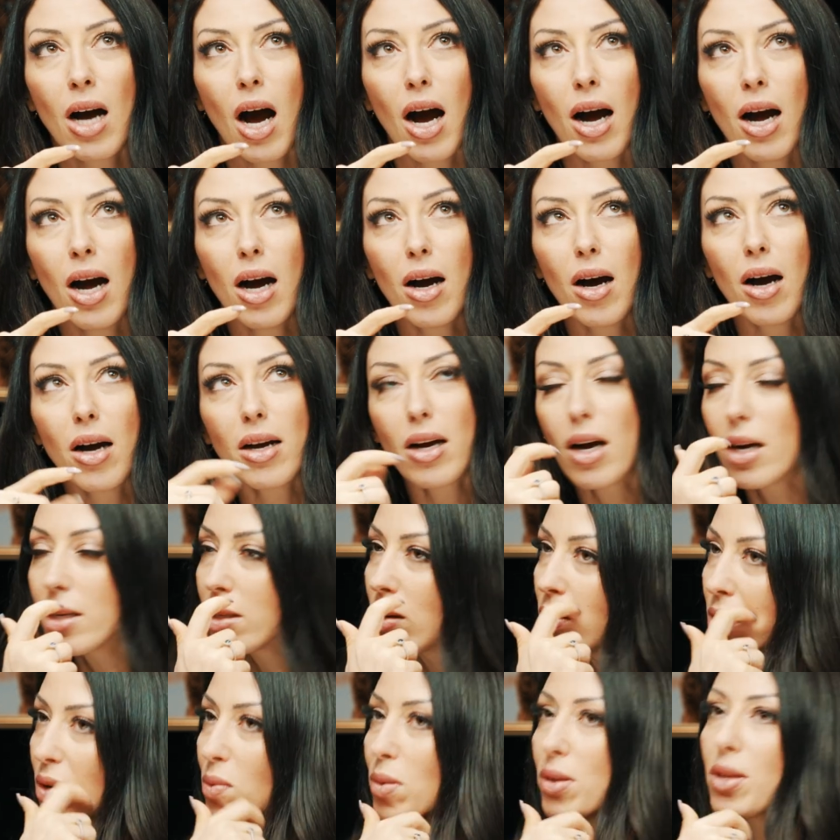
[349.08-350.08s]
I
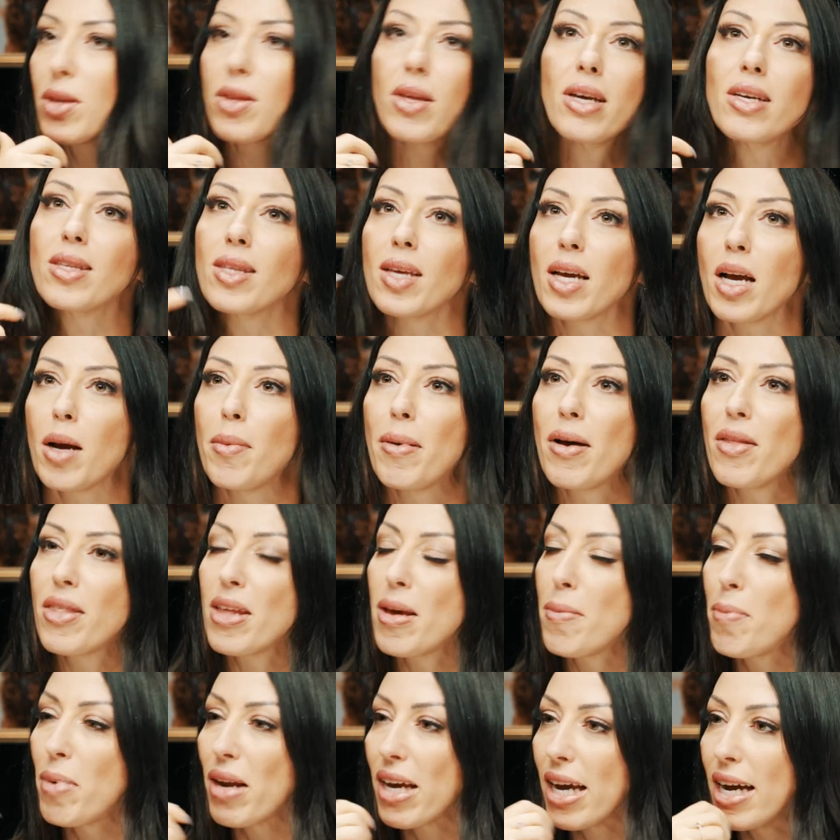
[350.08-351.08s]
don't know whether they think about the
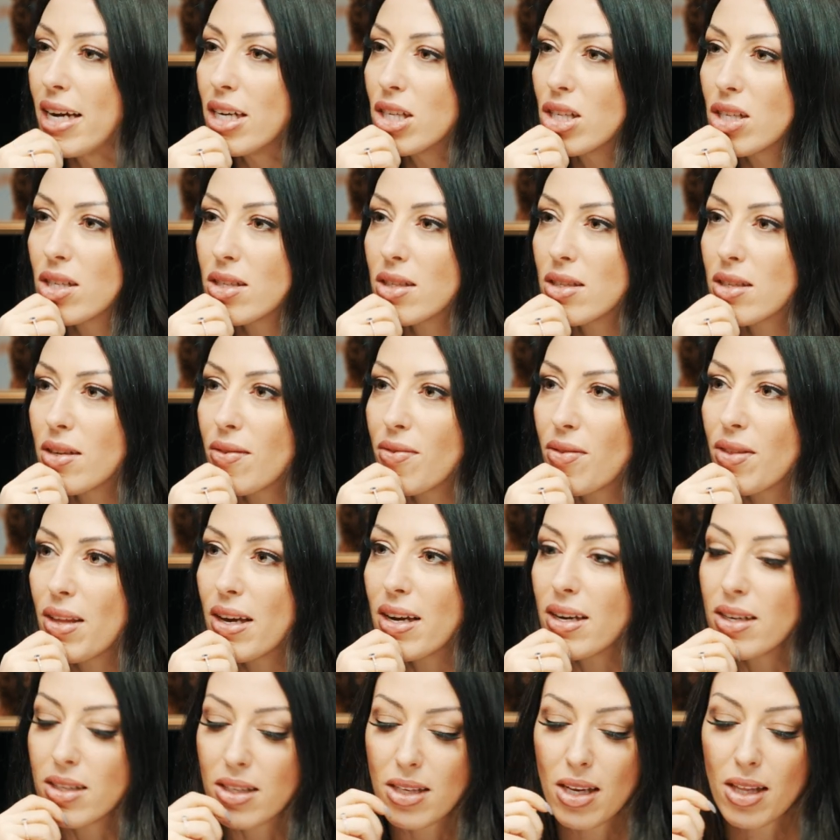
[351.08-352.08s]
implications of
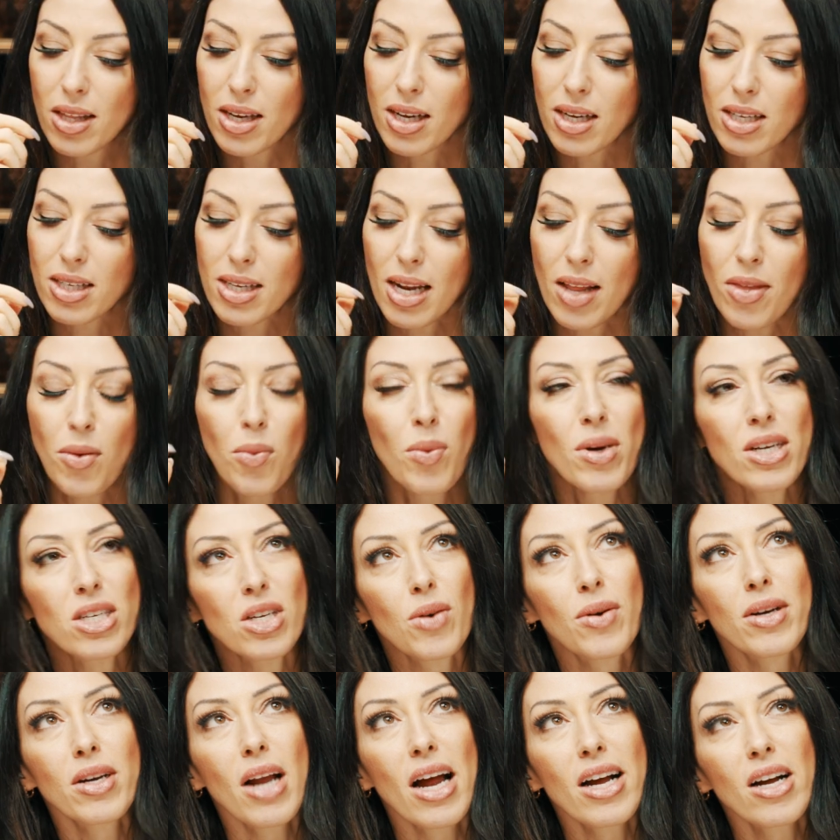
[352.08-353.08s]
things to the extent that we
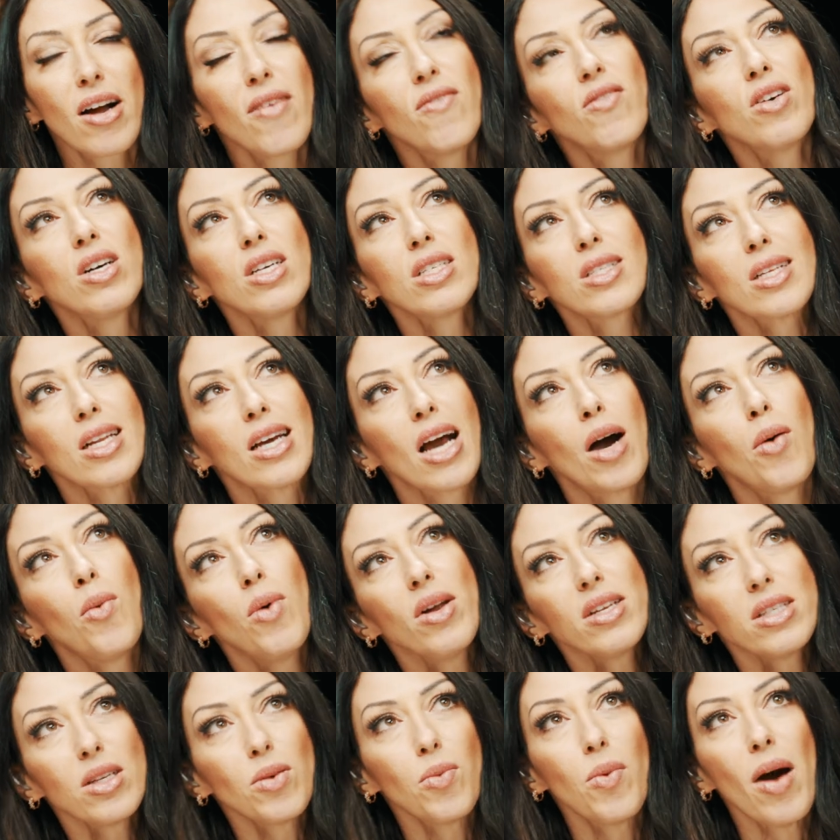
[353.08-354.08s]
do. And conversely, I
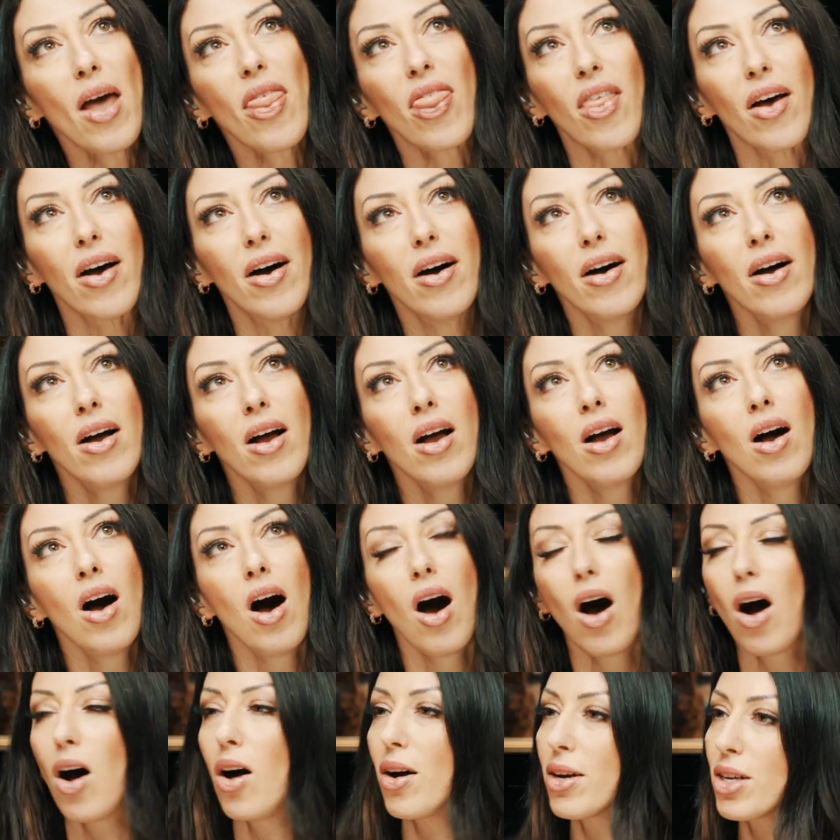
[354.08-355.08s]
wonder whether
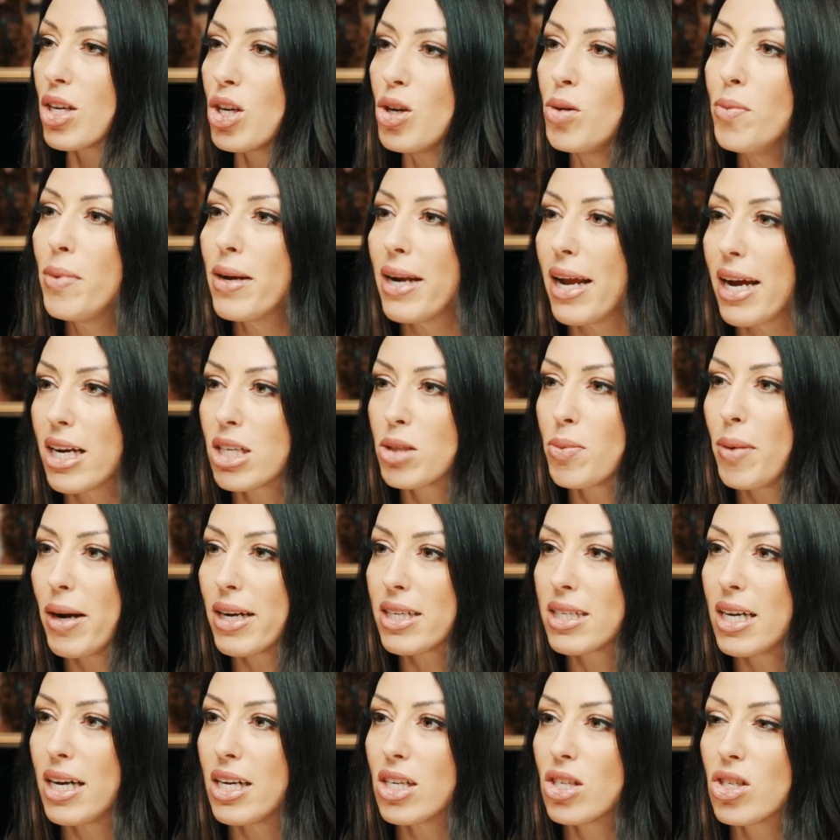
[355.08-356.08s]
our human
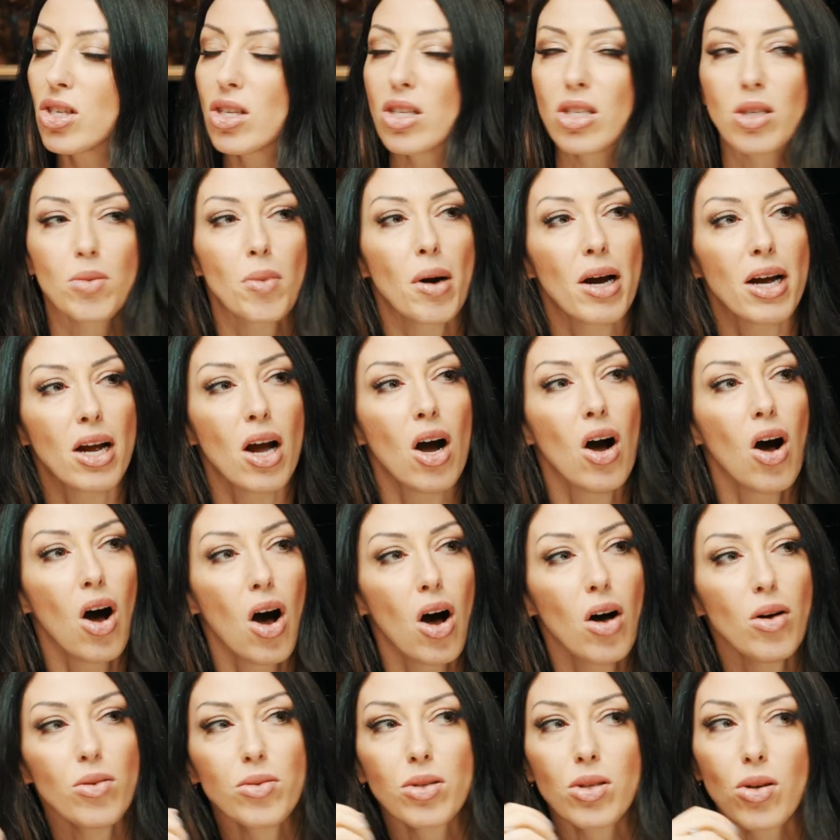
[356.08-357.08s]
expectations might
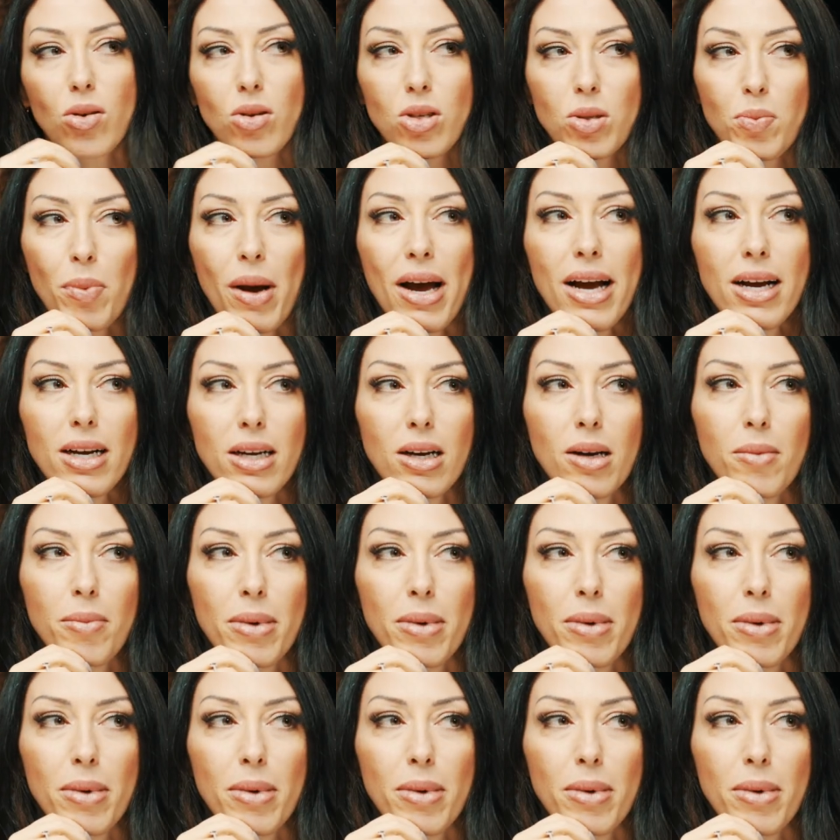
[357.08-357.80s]
hold dogs back a